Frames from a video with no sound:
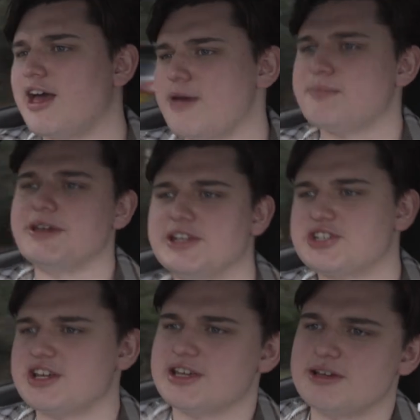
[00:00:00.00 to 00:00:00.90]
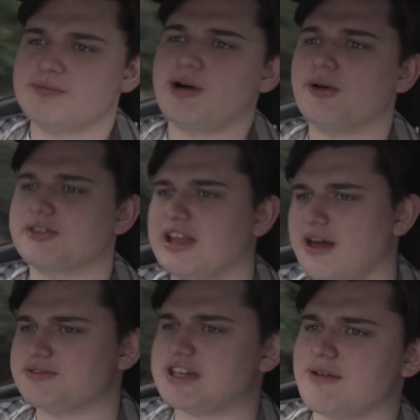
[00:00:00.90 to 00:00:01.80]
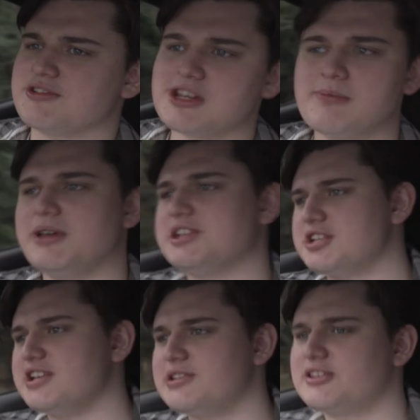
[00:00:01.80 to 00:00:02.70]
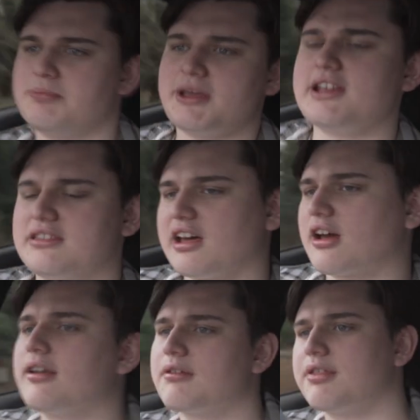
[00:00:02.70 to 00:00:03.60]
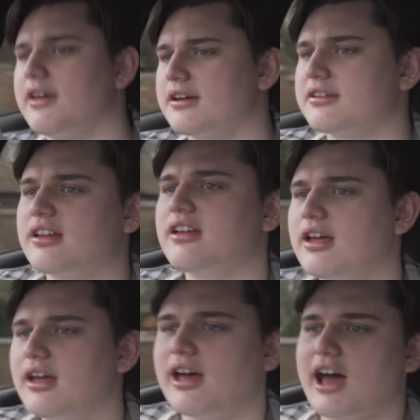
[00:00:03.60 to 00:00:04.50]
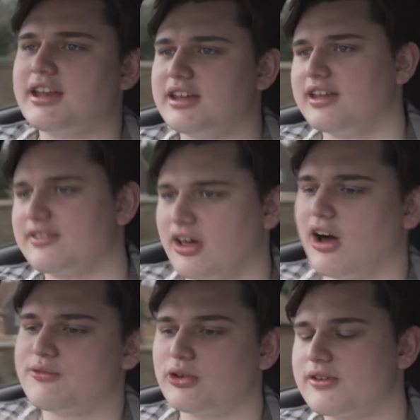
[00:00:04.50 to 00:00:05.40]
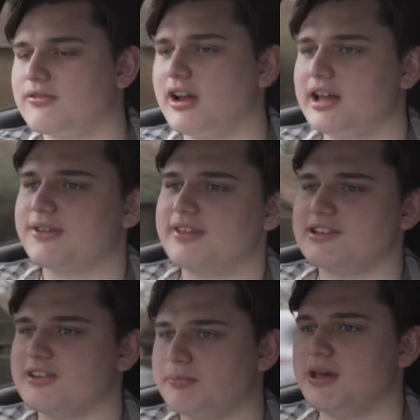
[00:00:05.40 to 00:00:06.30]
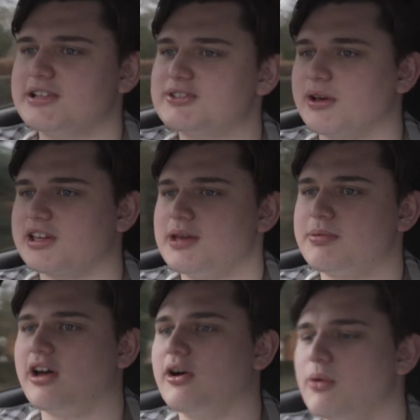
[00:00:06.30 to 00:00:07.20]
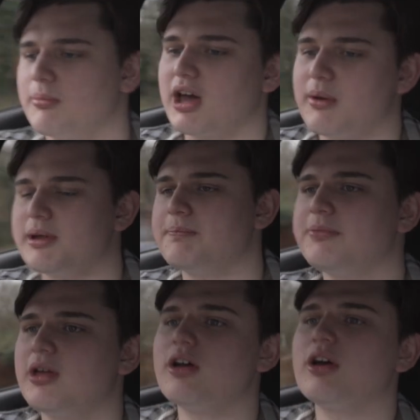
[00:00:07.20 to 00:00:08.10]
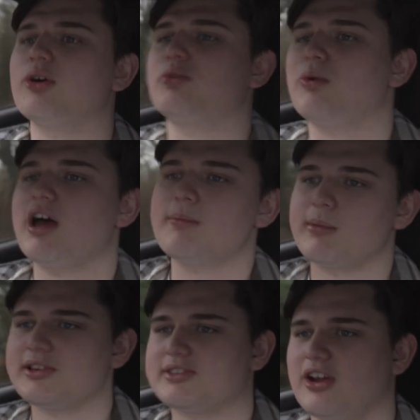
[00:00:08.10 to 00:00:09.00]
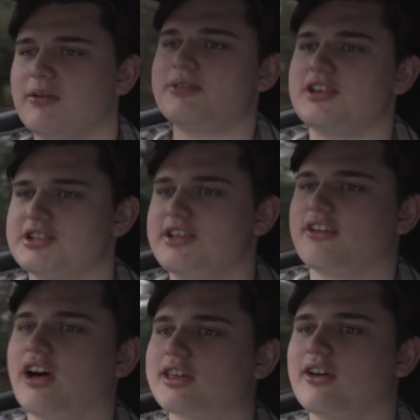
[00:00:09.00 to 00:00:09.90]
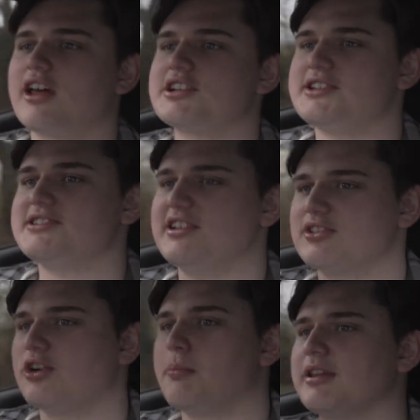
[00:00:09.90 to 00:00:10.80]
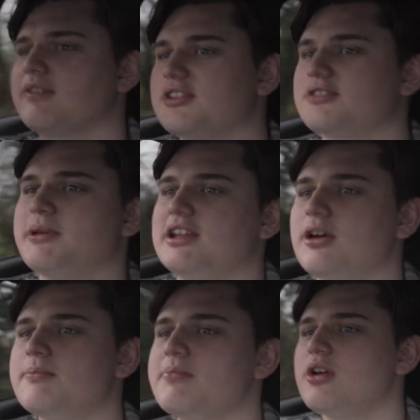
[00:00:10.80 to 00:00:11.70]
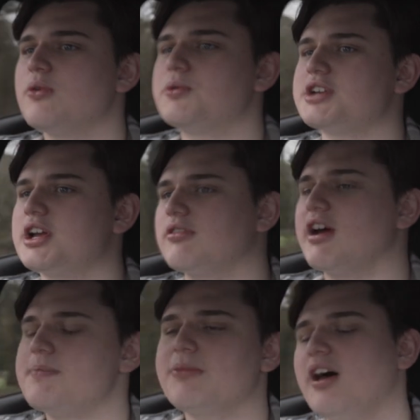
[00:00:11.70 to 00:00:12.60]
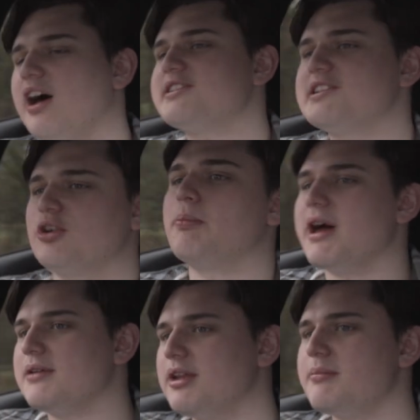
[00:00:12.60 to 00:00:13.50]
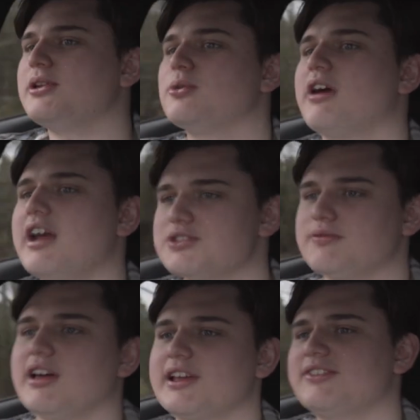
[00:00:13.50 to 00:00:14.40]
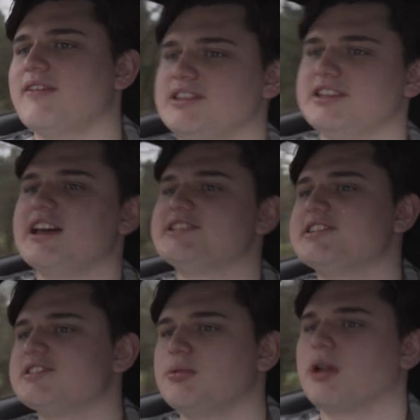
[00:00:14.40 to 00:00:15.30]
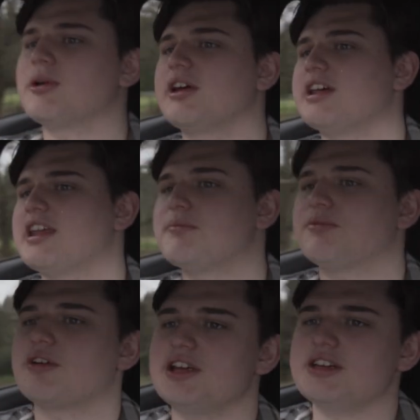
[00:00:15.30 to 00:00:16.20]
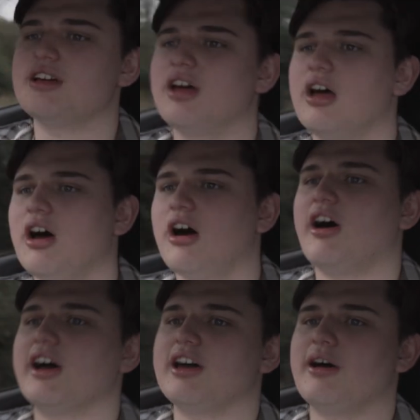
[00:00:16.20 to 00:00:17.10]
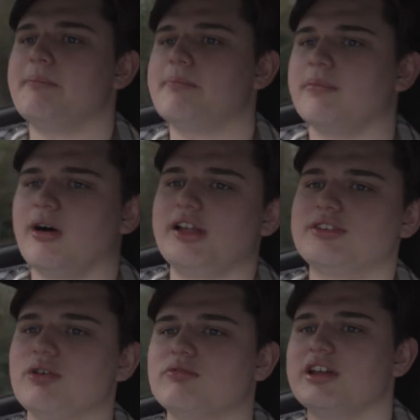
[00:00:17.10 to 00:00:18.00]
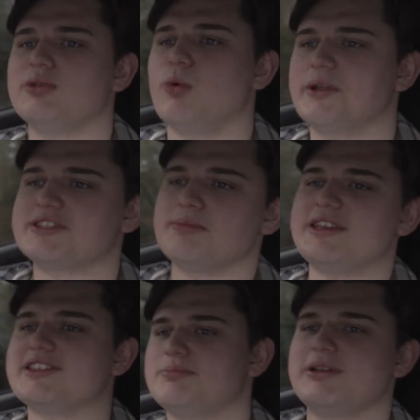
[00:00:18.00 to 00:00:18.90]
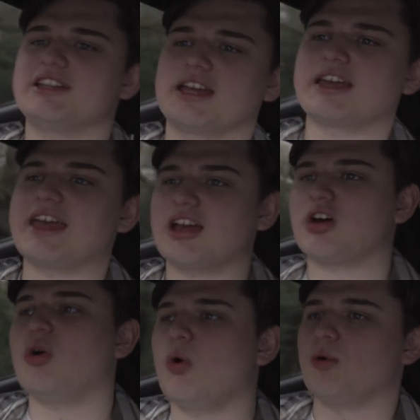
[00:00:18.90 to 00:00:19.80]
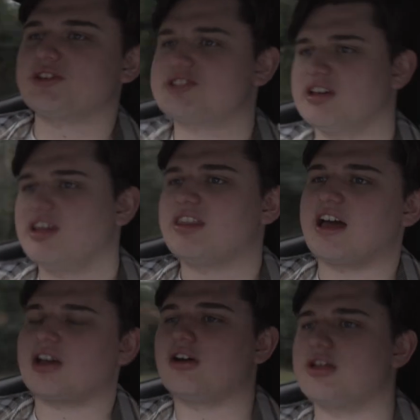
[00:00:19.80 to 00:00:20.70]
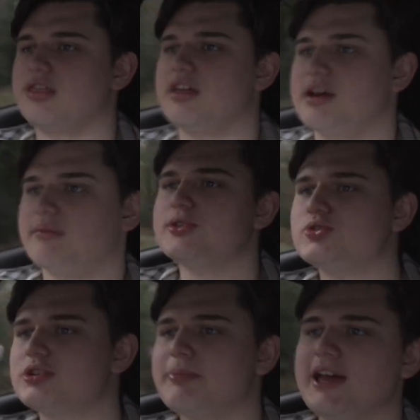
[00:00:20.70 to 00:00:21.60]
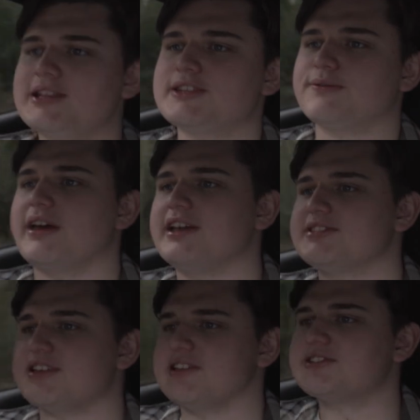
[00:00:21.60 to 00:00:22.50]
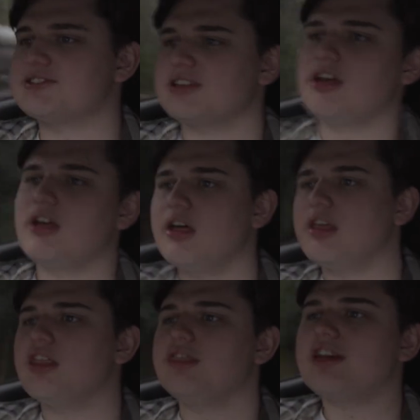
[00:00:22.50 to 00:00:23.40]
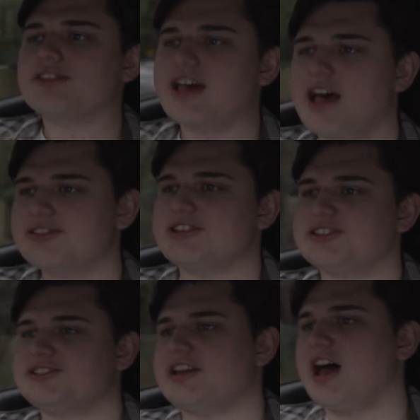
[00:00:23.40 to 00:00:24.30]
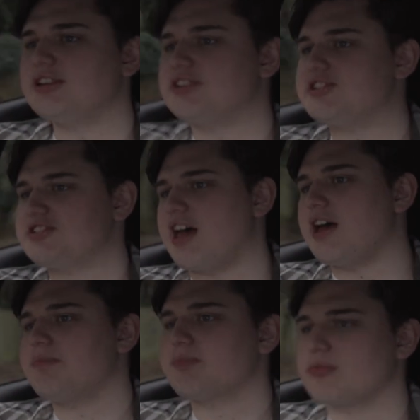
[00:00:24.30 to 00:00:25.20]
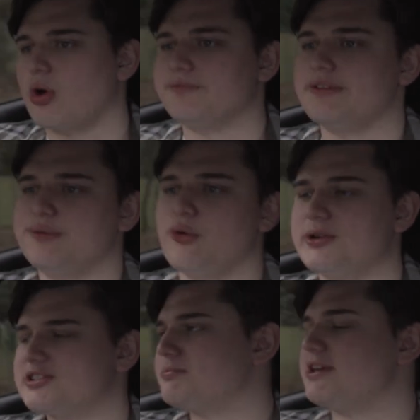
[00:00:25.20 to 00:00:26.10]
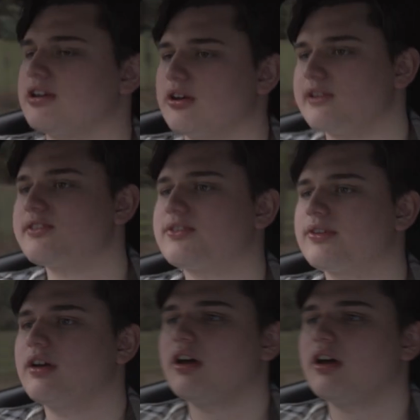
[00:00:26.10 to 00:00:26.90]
MPG, miles left, average MPG, speed, that kind of thing. and I've got it right now set to speed so I can keep an eye on what I'm going, because where my steering position is, I can't actually see the top end of the speedo, which ain't great. I say top end, the middle range of like 70 to 80, so when I'm going down M3, I don't really want to be speeding and get caught, that kind of thing. Talking about interfaces, this has the standard set of the forward speakers,